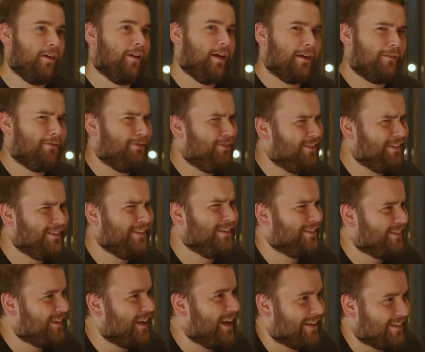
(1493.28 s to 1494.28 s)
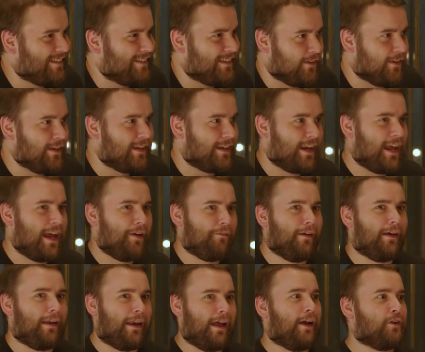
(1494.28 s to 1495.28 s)
like, this is kind of silly. Can I have
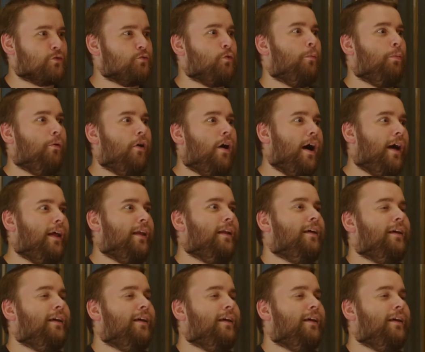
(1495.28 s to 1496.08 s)
like an actual plot?